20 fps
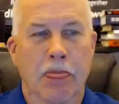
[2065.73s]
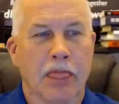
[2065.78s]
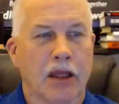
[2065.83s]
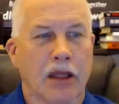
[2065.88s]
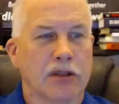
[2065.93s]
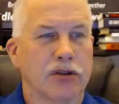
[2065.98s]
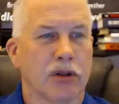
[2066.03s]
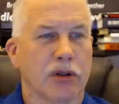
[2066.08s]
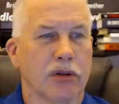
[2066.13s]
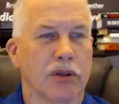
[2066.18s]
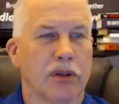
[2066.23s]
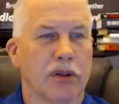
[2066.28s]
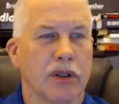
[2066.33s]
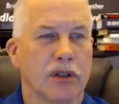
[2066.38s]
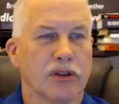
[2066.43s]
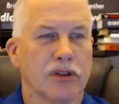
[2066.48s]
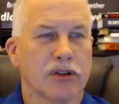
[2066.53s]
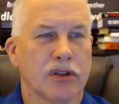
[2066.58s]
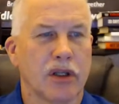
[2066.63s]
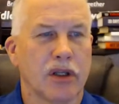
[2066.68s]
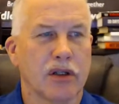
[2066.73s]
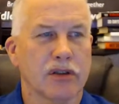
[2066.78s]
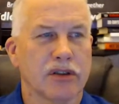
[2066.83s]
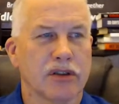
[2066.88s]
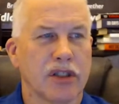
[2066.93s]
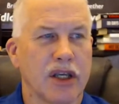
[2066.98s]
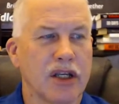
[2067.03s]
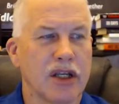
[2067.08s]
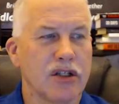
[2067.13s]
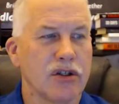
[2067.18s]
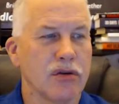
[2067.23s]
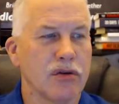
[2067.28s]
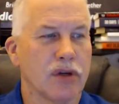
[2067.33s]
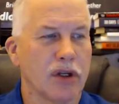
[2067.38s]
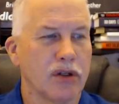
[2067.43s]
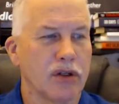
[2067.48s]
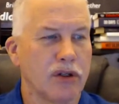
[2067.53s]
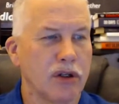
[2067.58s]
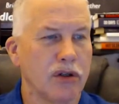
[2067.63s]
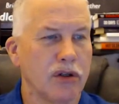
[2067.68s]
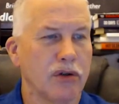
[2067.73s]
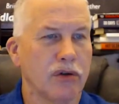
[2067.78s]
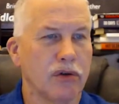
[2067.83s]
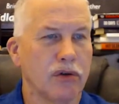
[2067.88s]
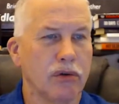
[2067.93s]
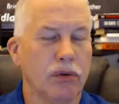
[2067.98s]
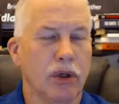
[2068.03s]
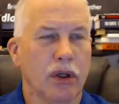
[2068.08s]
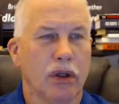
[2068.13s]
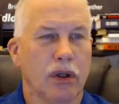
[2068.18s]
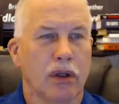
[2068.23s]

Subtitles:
So there's things you can do